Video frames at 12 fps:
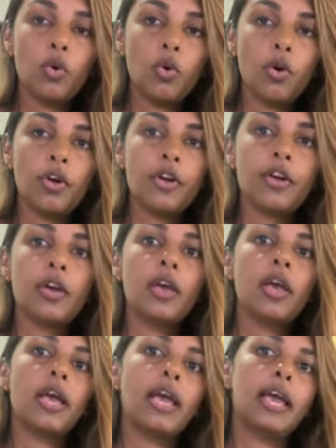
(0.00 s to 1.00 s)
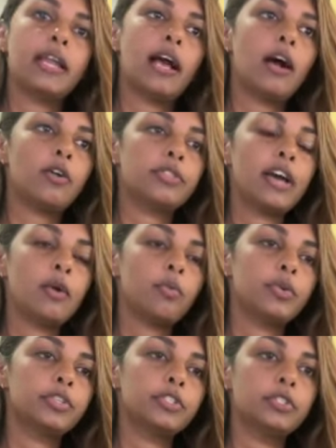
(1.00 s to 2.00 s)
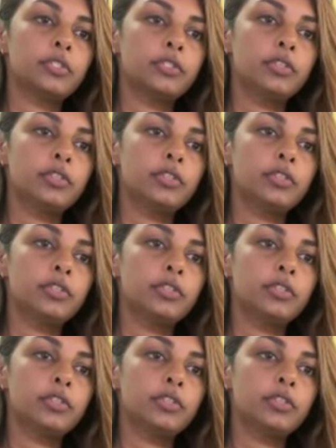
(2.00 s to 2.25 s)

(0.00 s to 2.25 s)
core, and how that would,